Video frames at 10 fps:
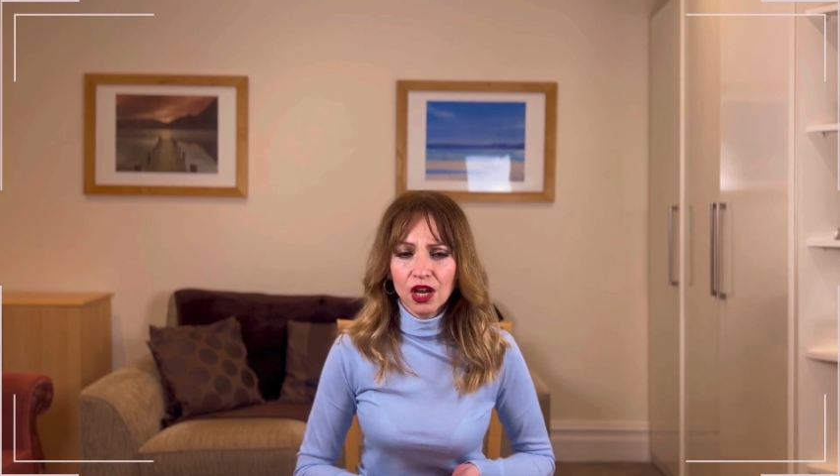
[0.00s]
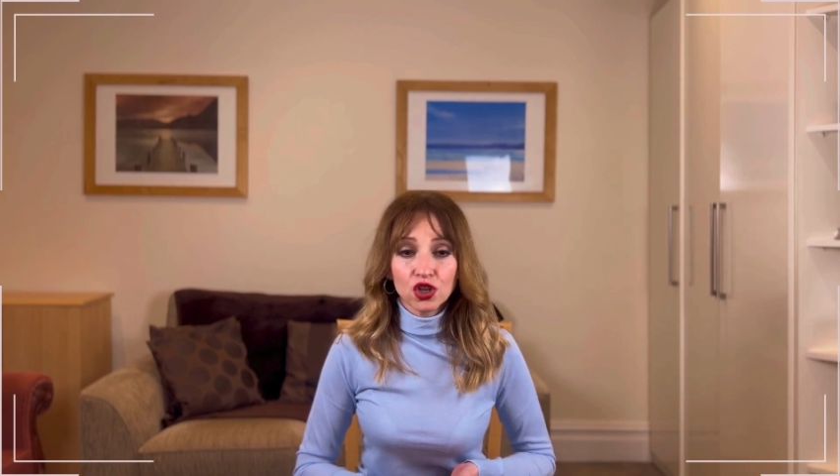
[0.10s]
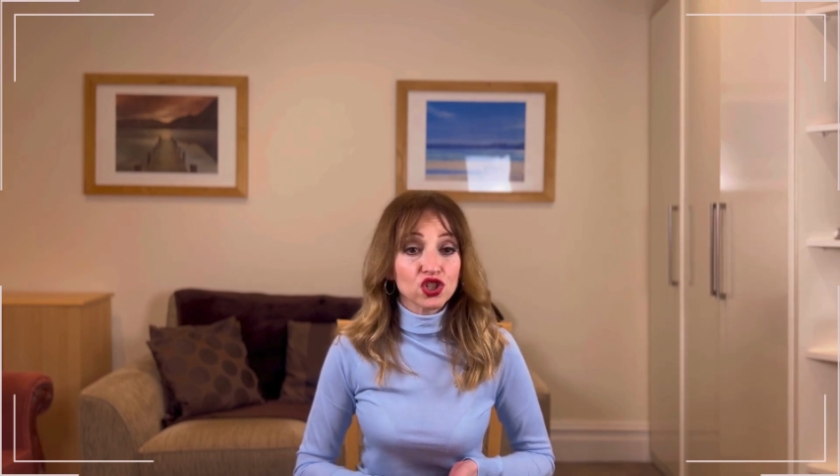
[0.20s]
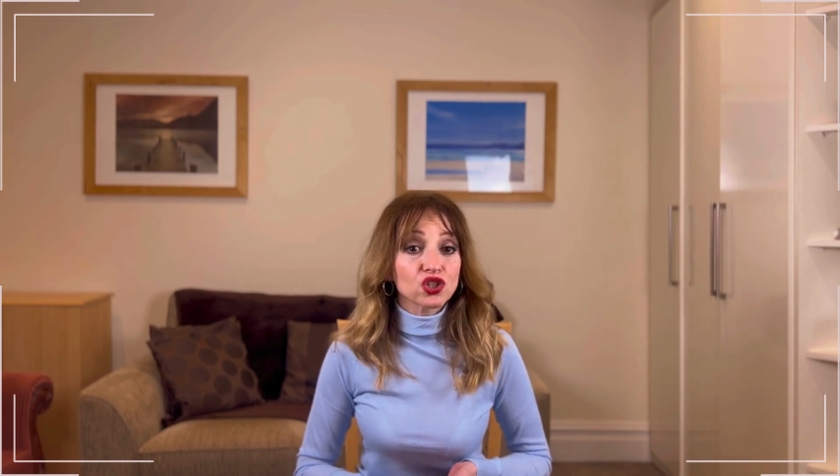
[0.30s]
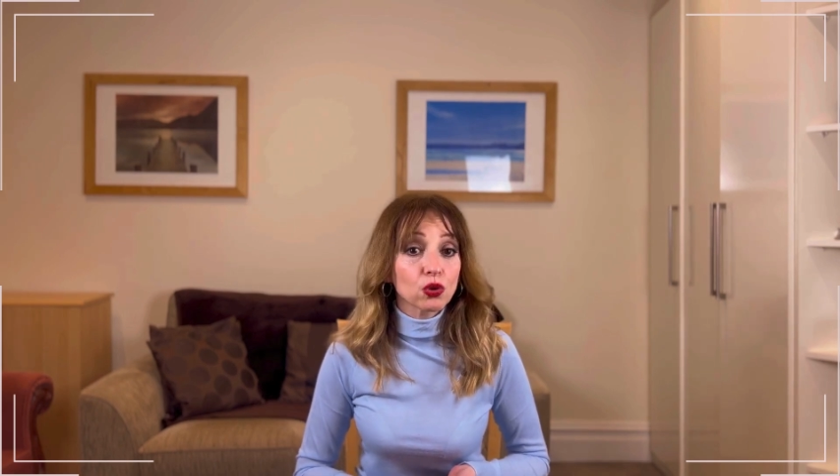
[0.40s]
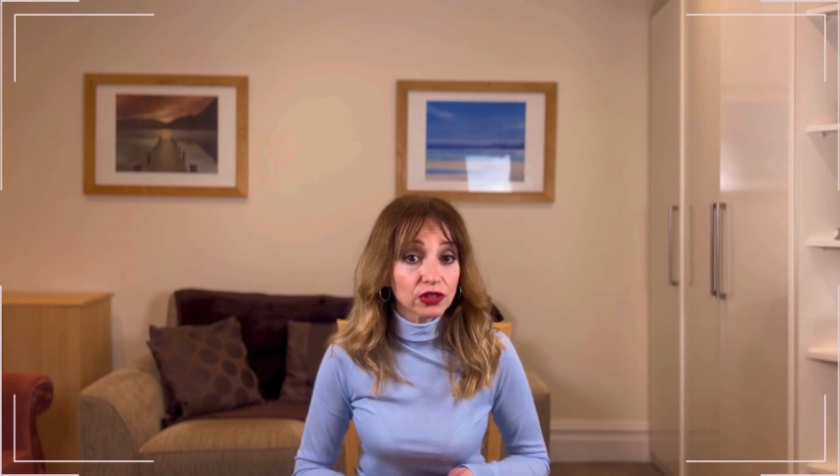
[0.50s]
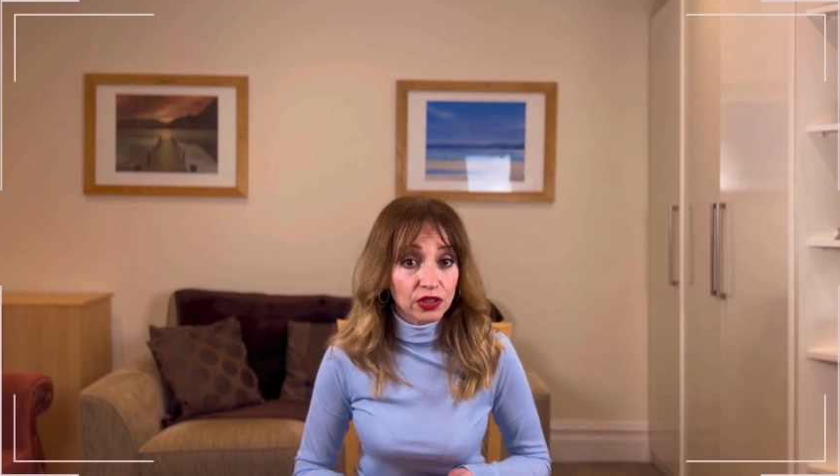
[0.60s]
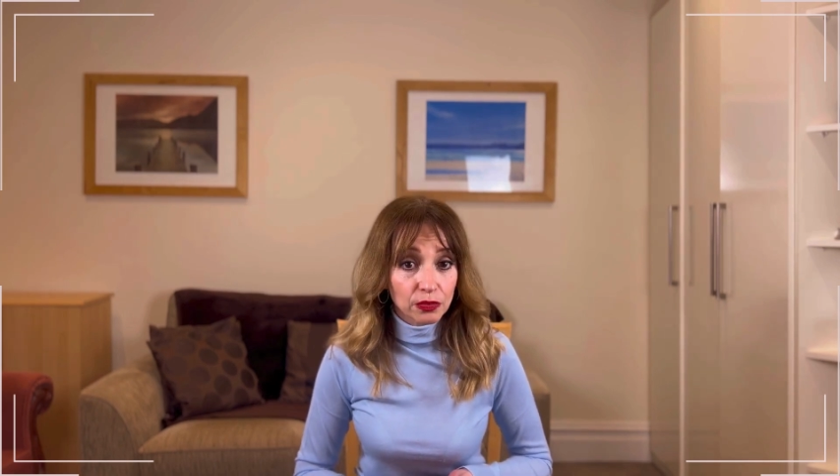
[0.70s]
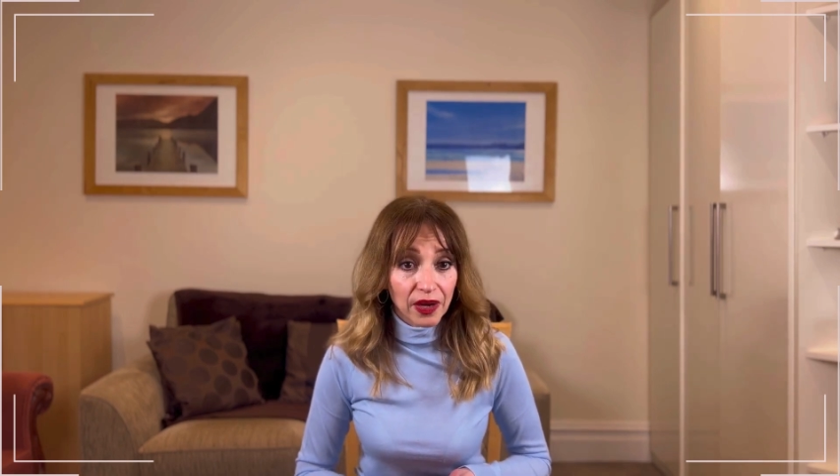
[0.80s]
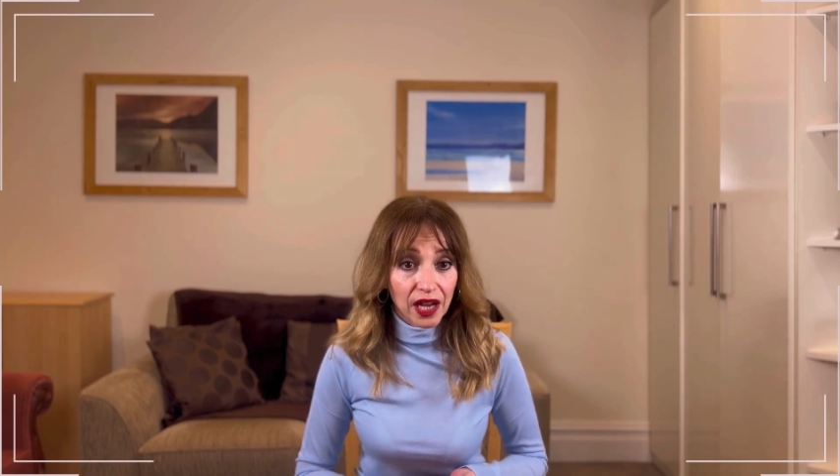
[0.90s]

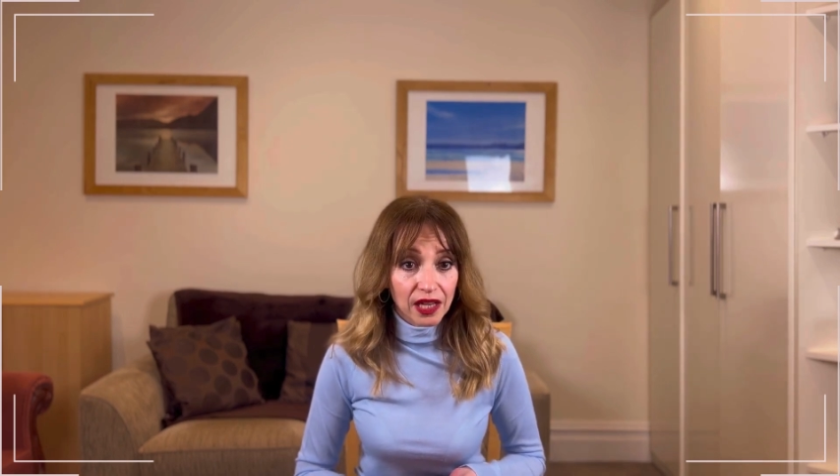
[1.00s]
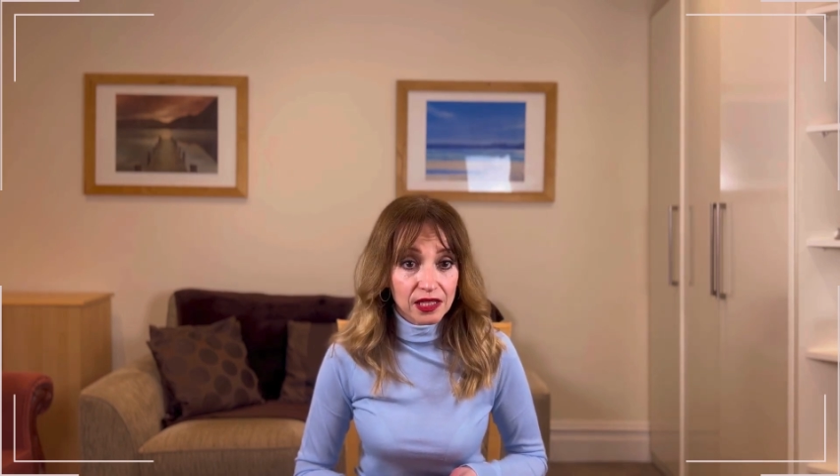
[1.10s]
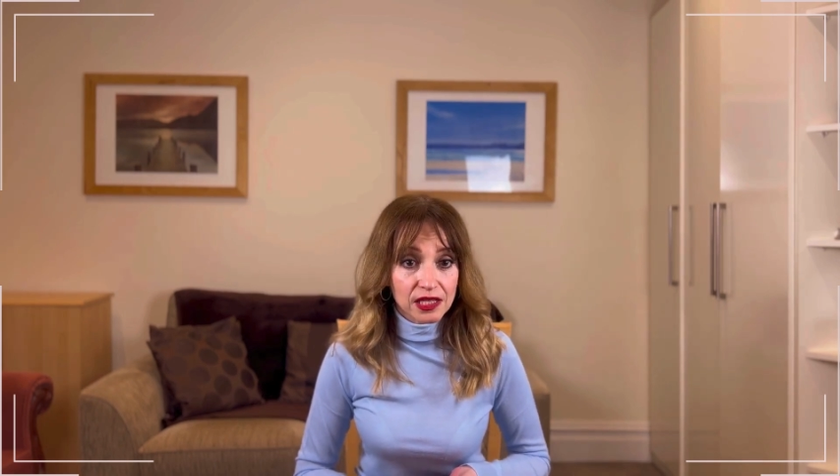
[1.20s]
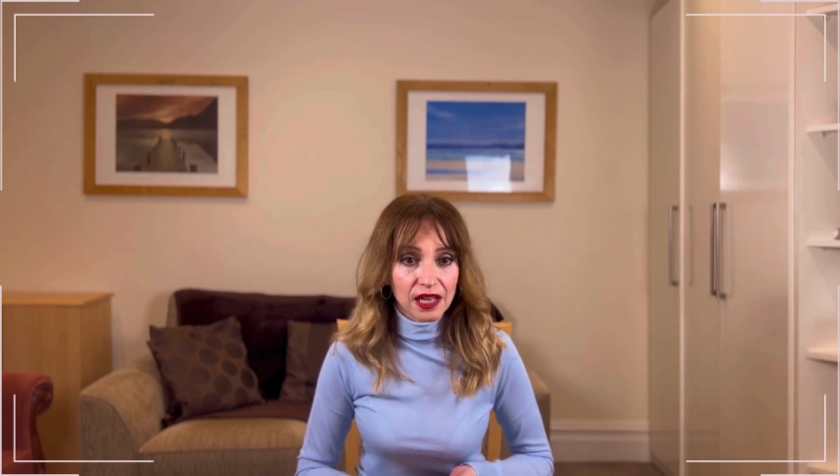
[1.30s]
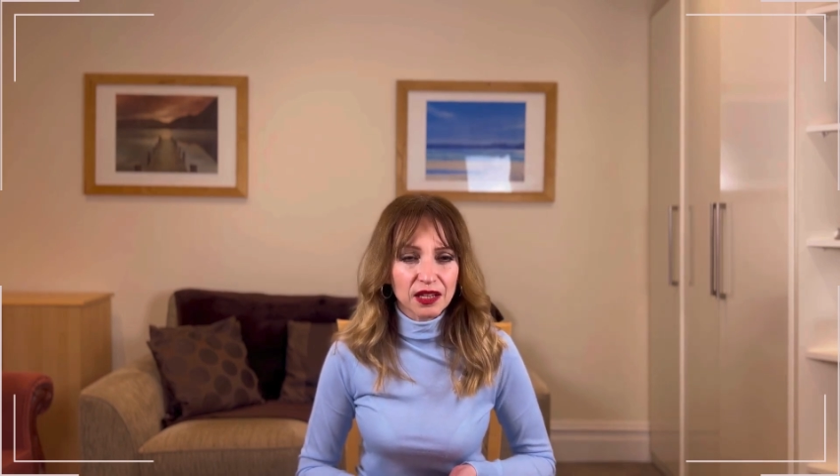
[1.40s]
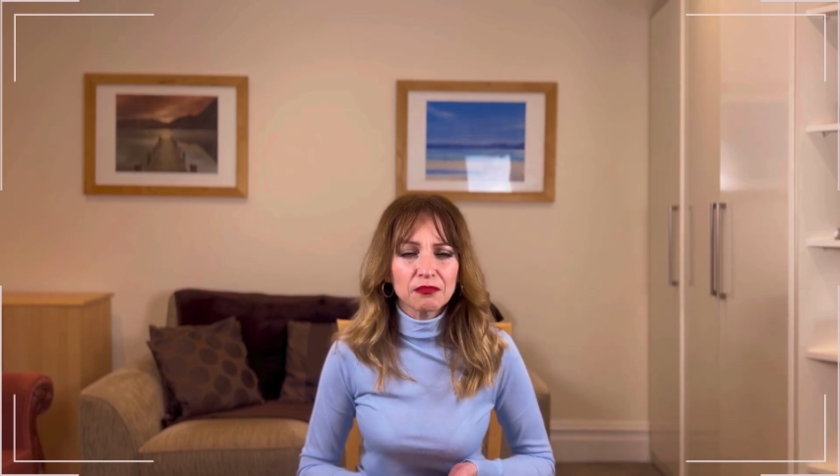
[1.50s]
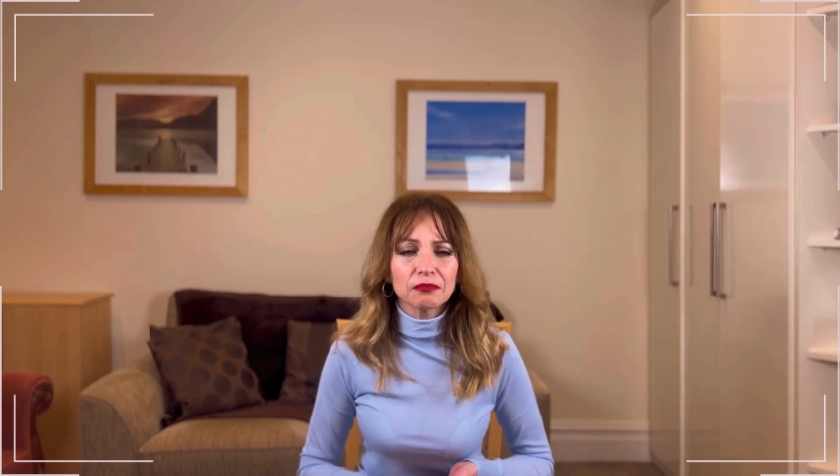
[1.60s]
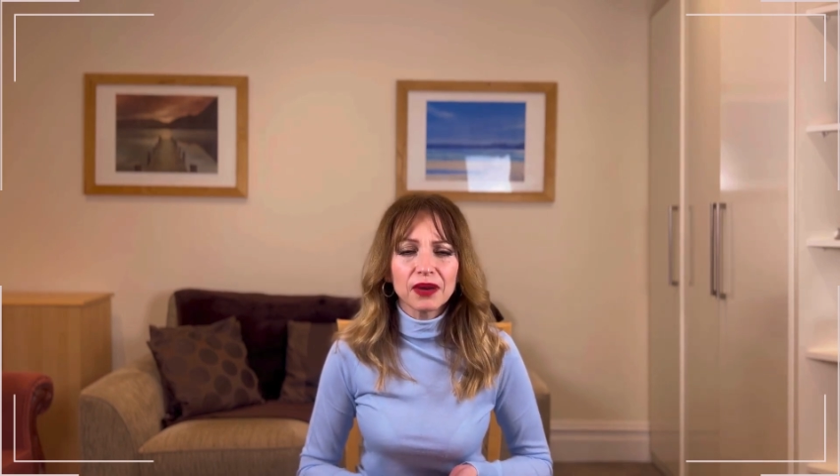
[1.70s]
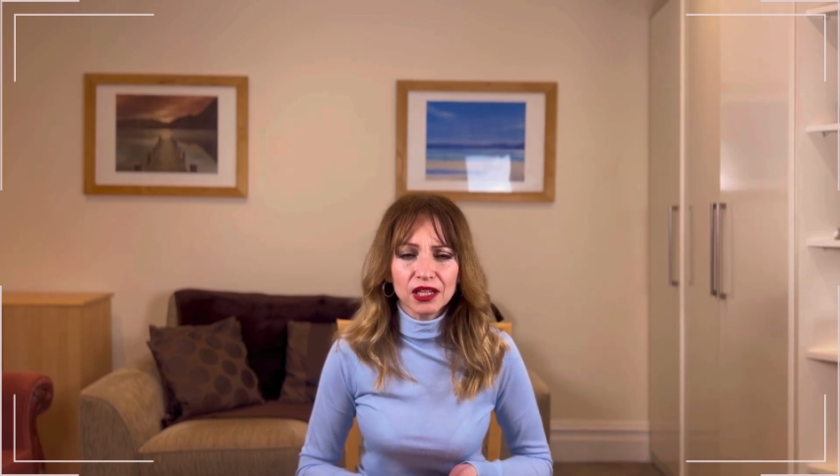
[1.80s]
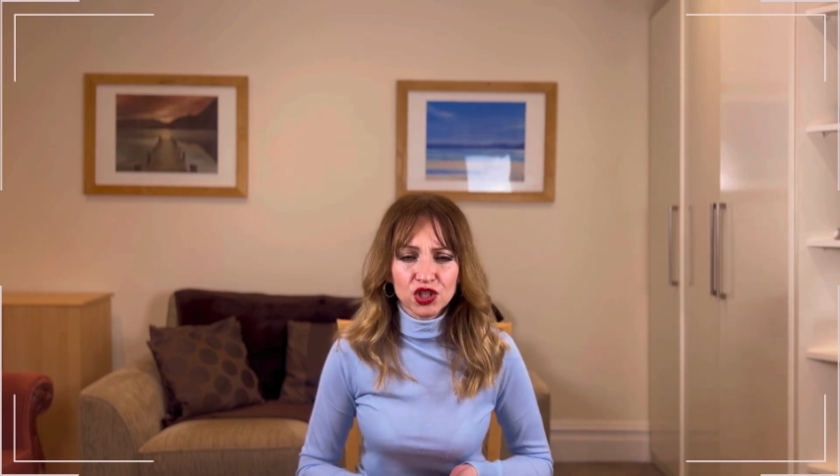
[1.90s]
shoulder pads, and
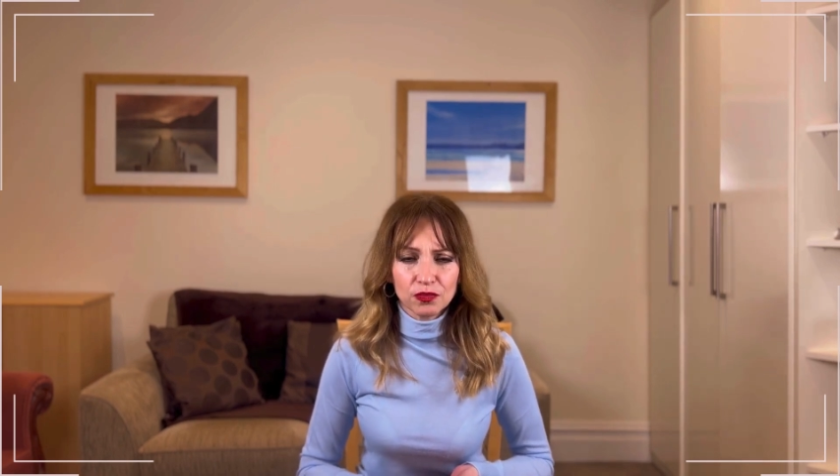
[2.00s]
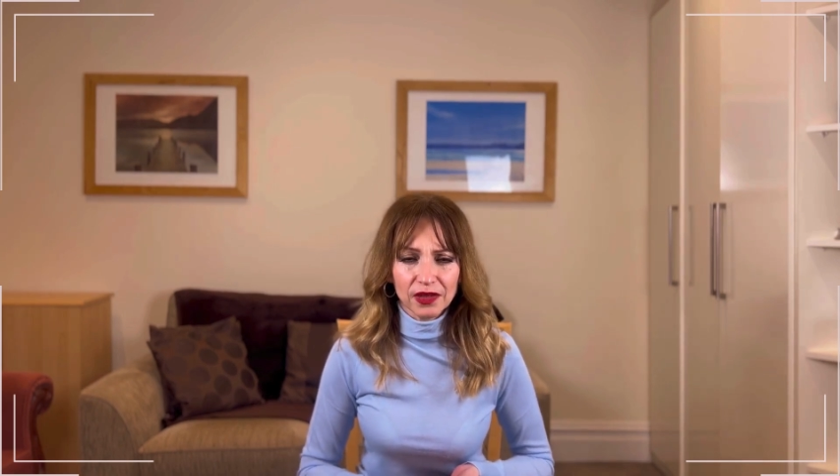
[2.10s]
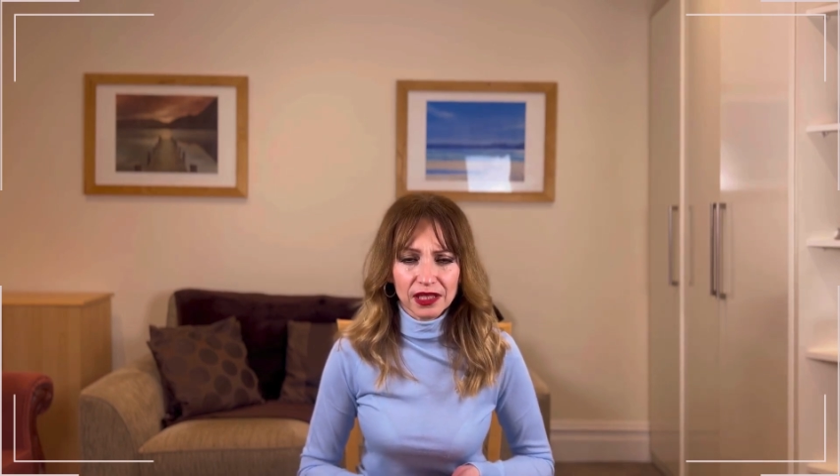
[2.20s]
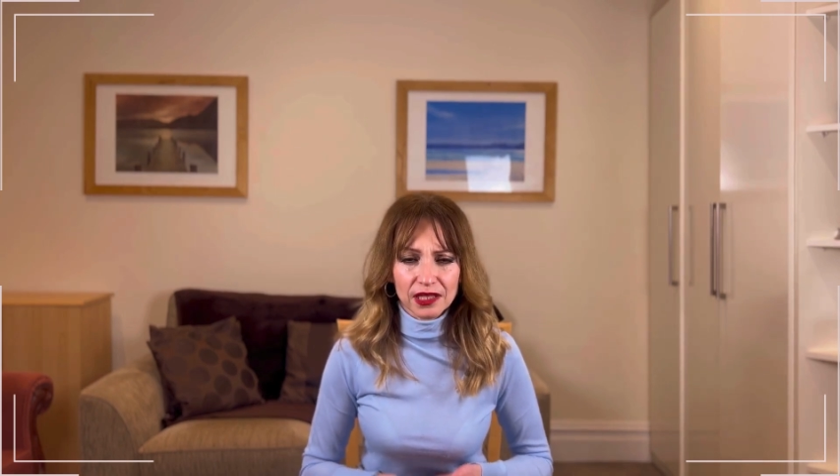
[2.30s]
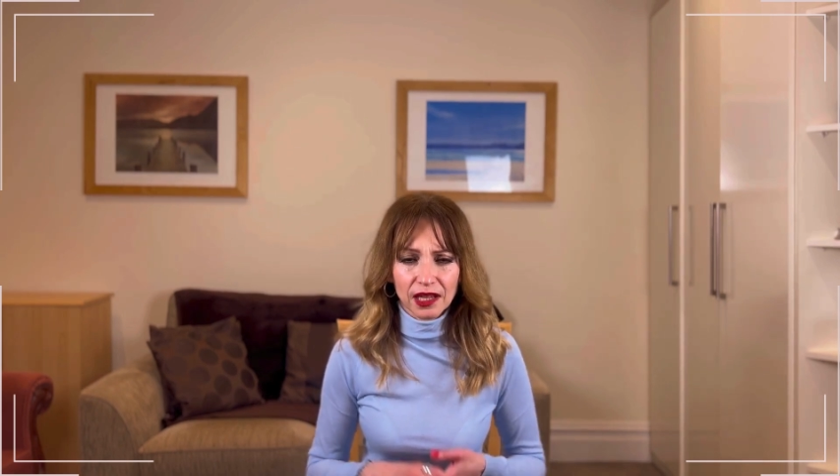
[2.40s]
embellishments